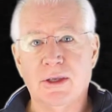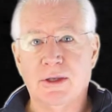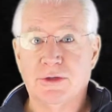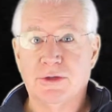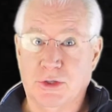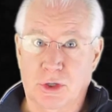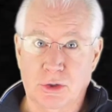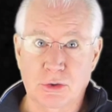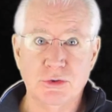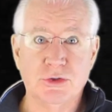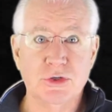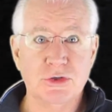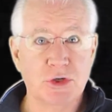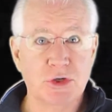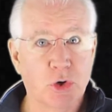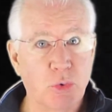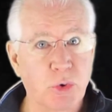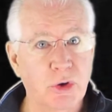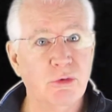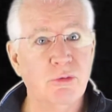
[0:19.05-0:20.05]
So just a
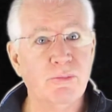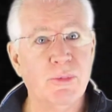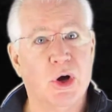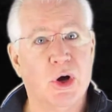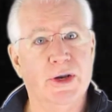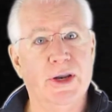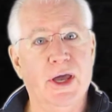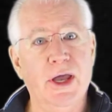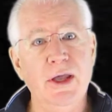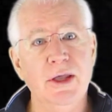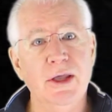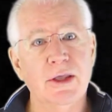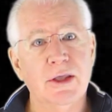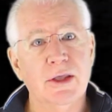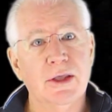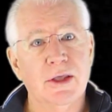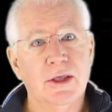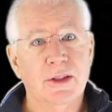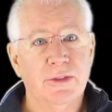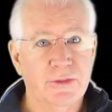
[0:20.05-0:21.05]
quick reminder,
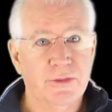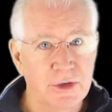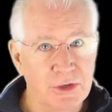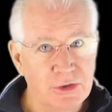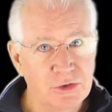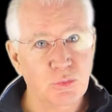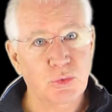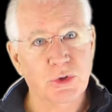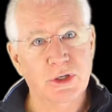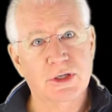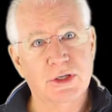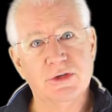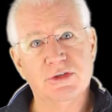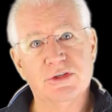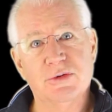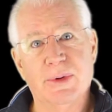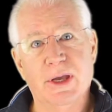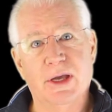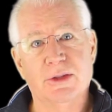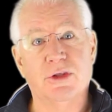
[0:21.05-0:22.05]
this week is
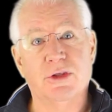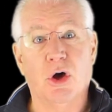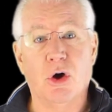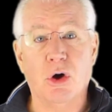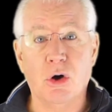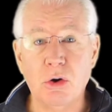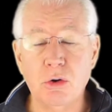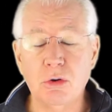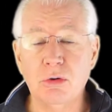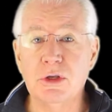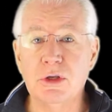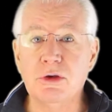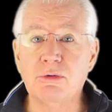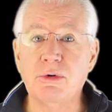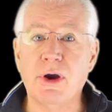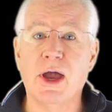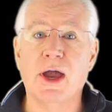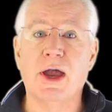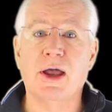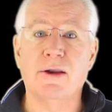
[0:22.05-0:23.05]
about the holy
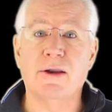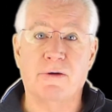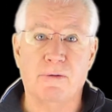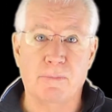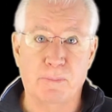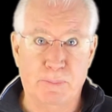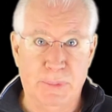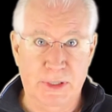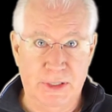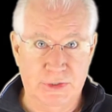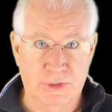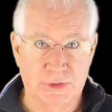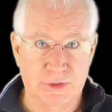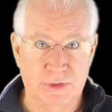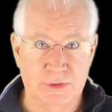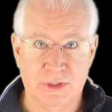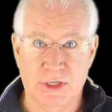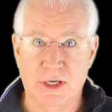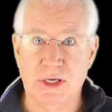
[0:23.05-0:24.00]
grail of business